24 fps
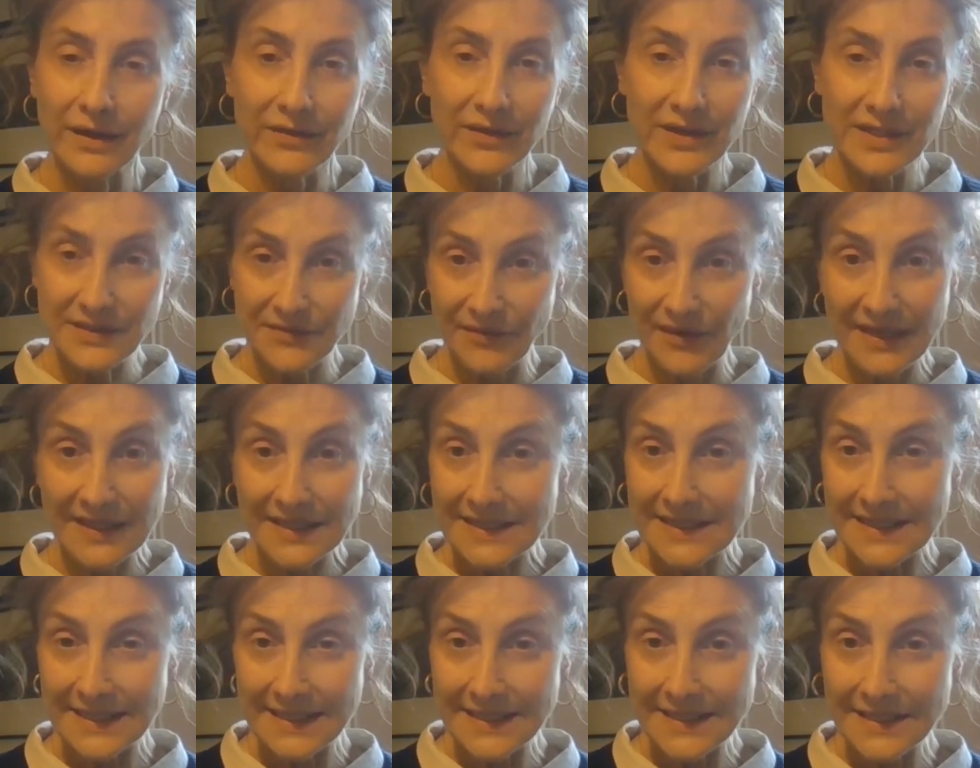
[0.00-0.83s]
this
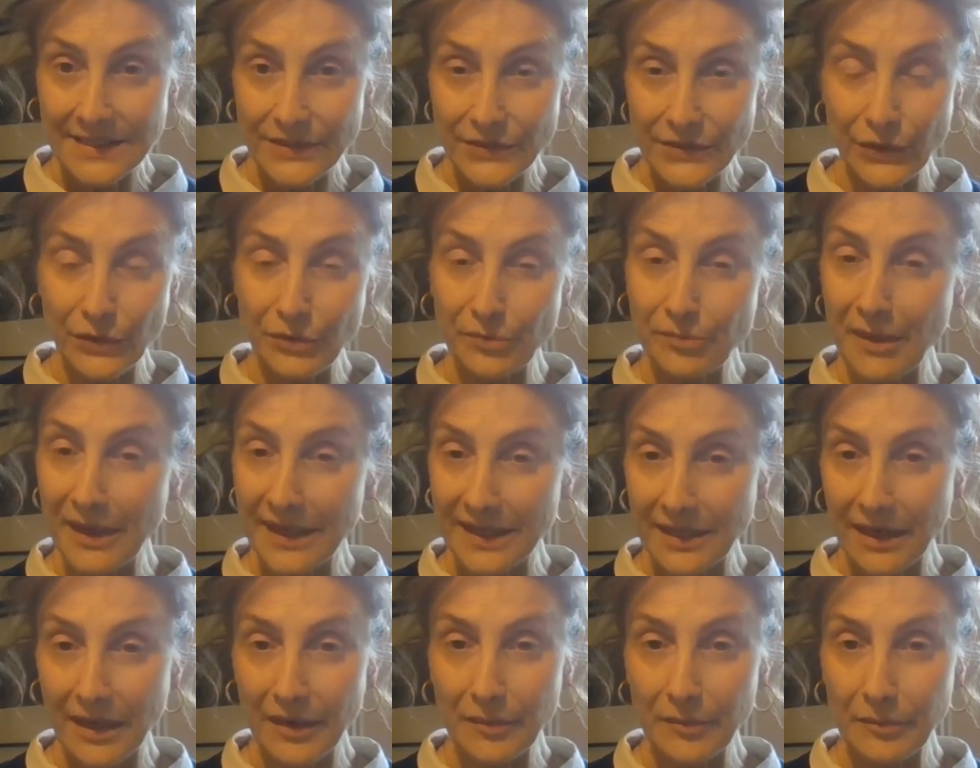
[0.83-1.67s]
fantasist who
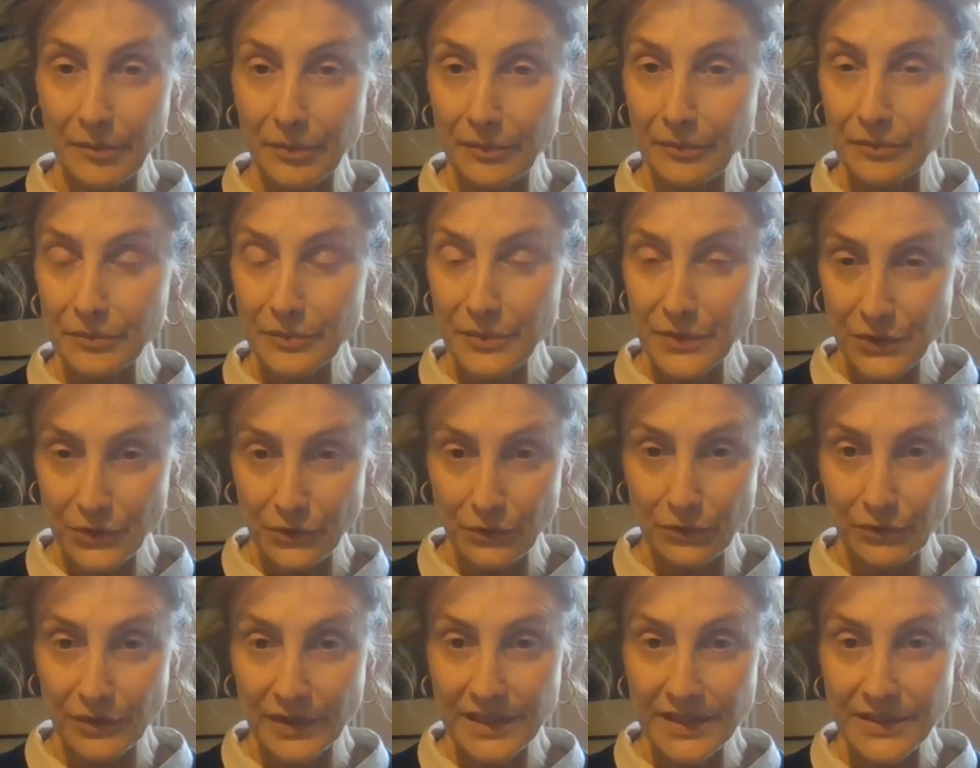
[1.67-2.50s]
made up
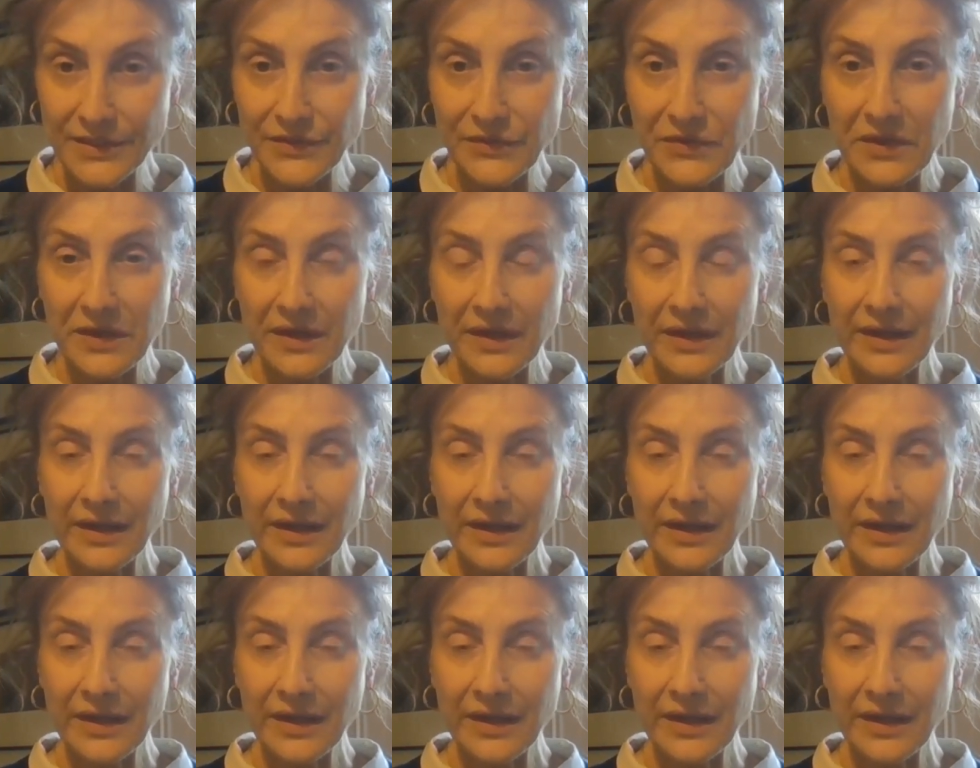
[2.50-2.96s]
stories.